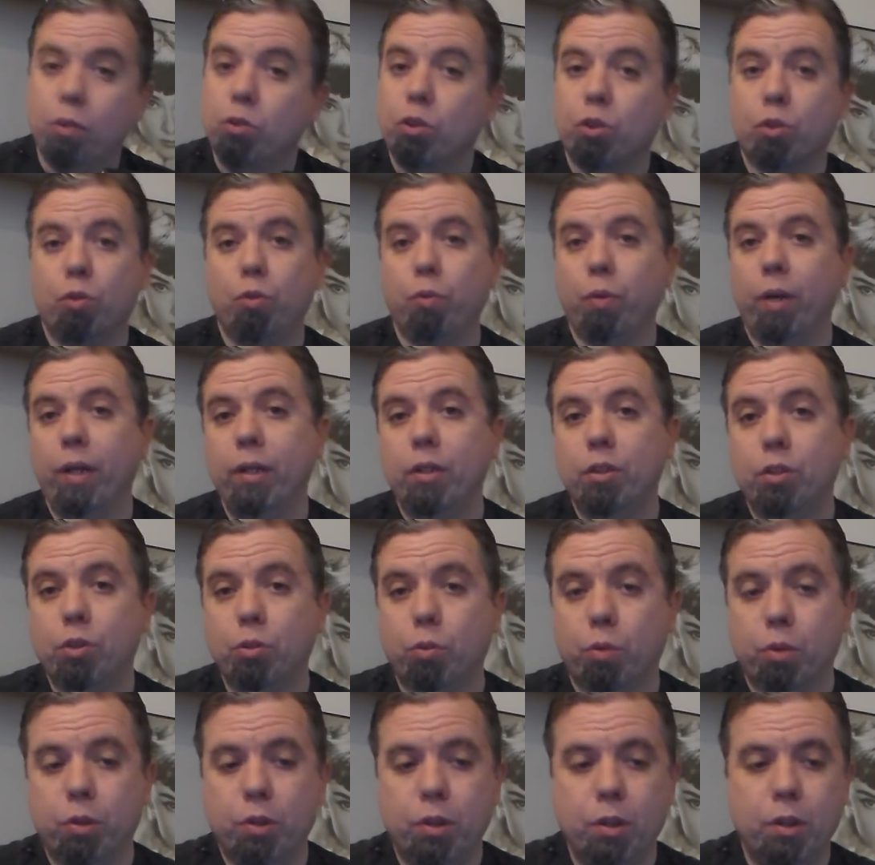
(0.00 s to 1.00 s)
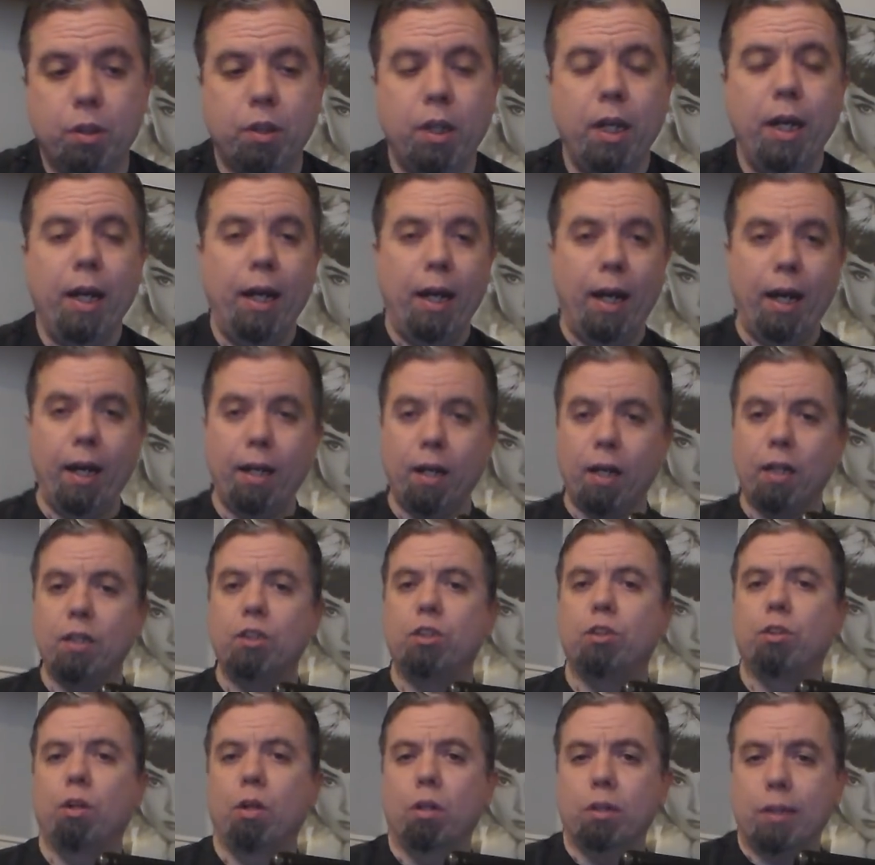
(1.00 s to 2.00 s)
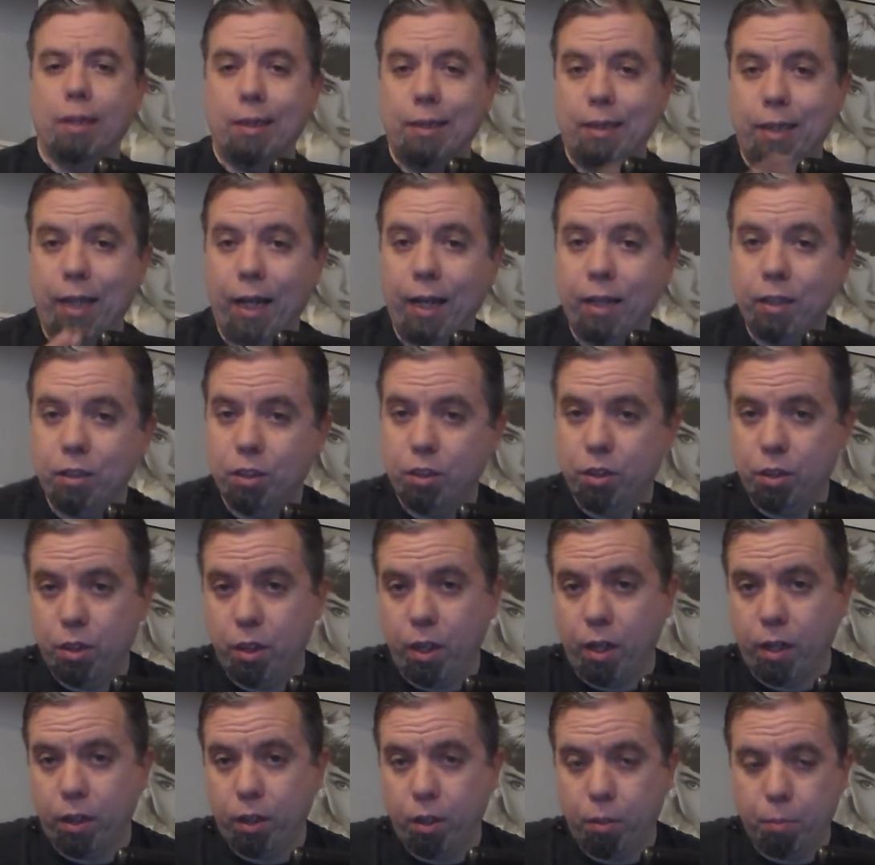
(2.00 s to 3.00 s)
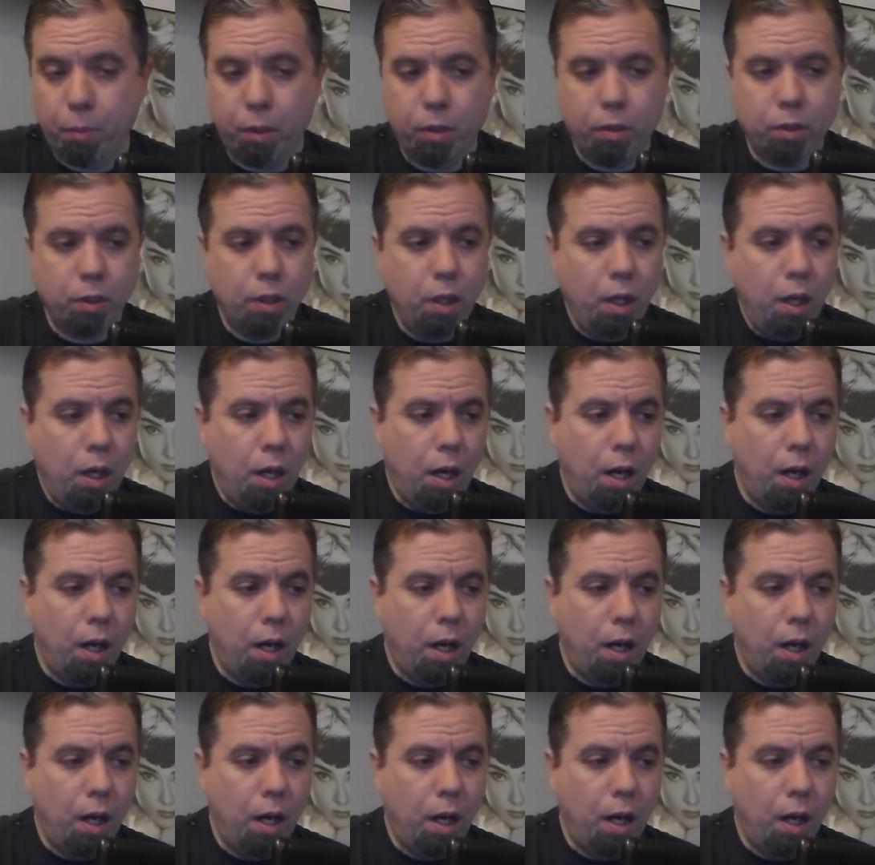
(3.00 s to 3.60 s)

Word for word: Those are great sources. And I start a text document,